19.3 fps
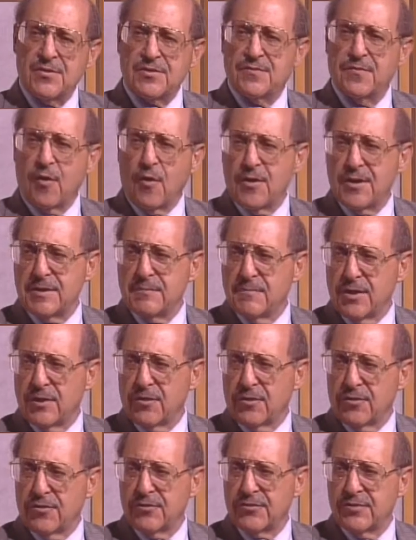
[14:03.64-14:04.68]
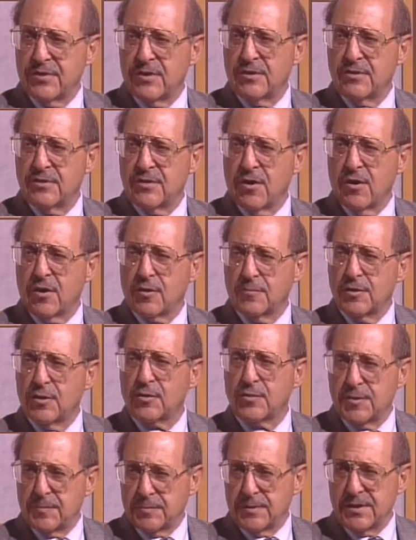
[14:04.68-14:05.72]
40 minerals in dog milk
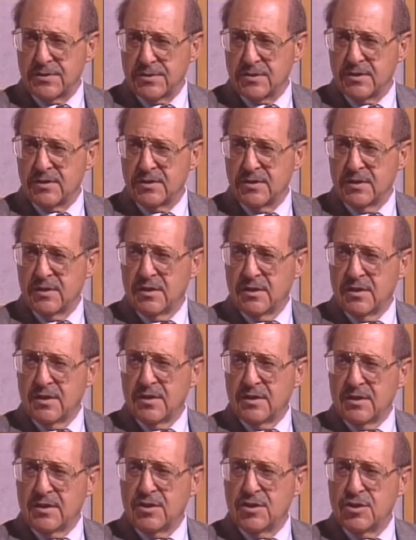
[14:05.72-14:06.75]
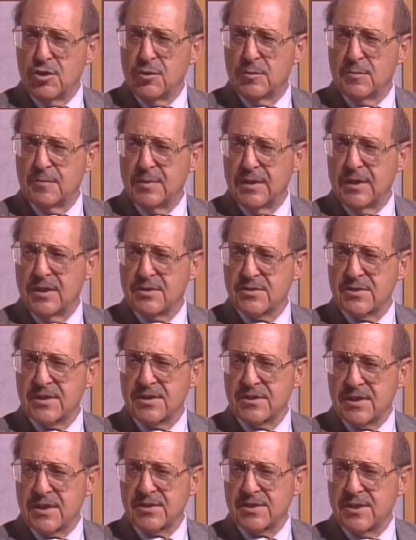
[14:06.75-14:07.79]
replacer. In human beings,
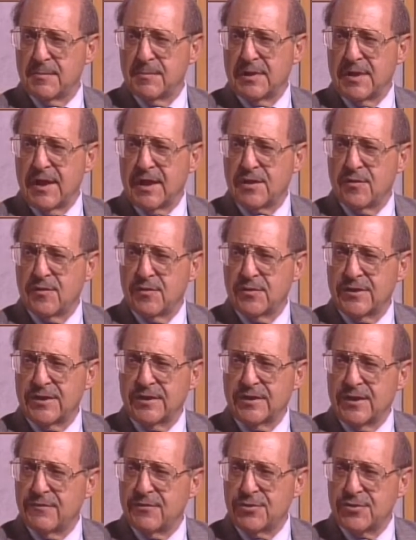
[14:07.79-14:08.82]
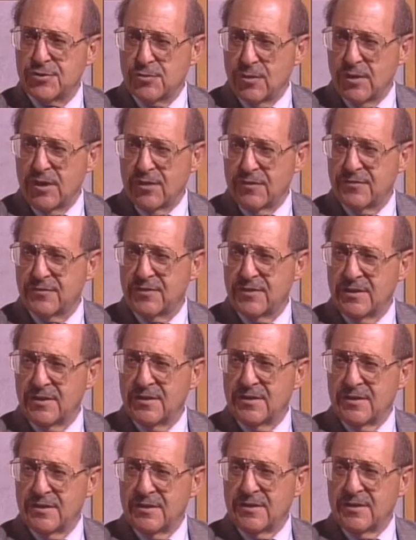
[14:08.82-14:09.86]
things like Similac, only 11 or 12.
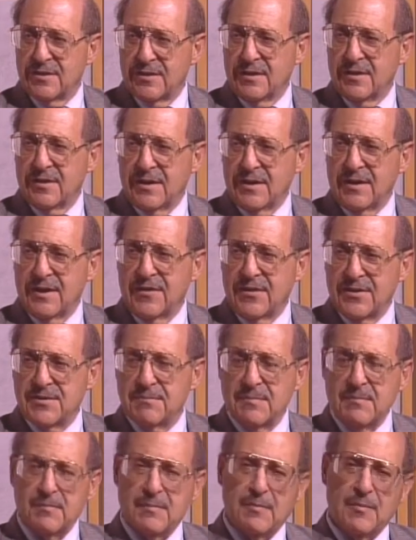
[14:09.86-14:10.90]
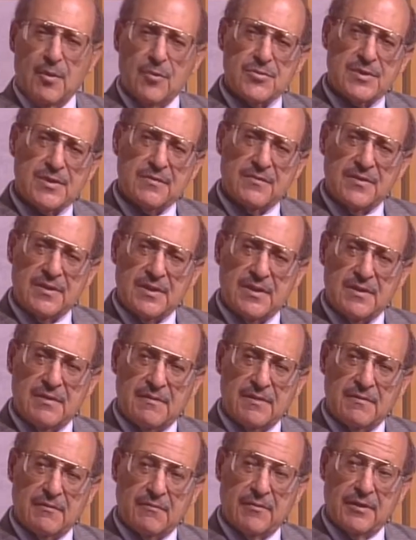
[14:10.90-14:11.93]
And then most of the
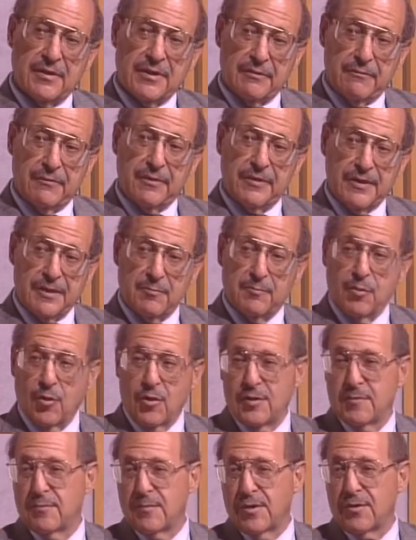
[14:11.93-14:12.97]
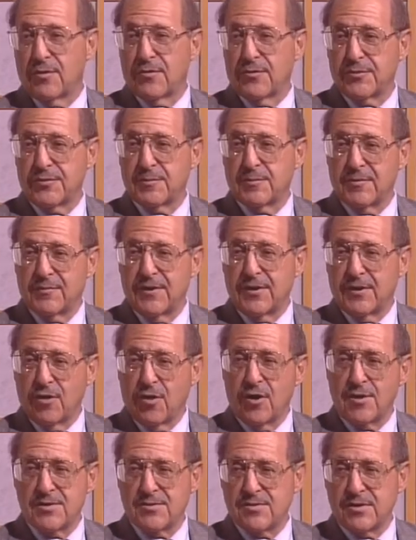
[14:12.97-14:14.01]
really, really important minerals to prevent
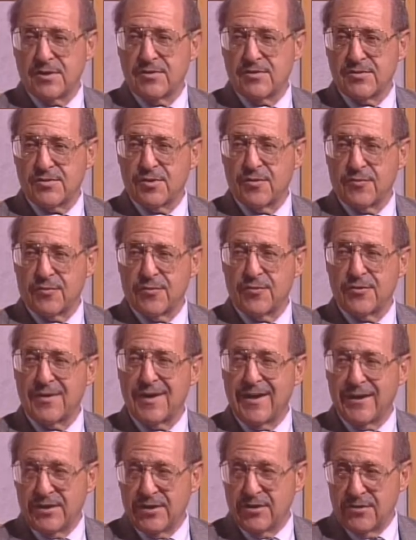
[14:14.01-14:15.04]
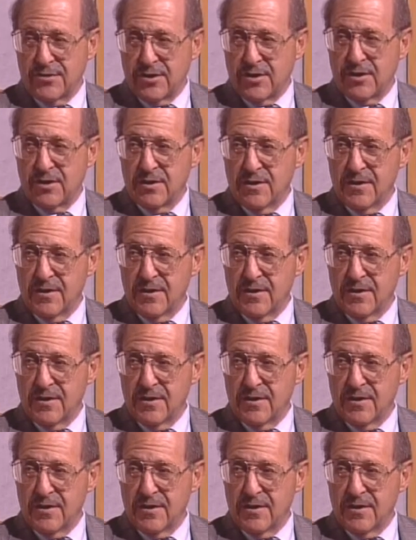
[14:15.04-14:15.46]
heart disease and so forth, they're not in there.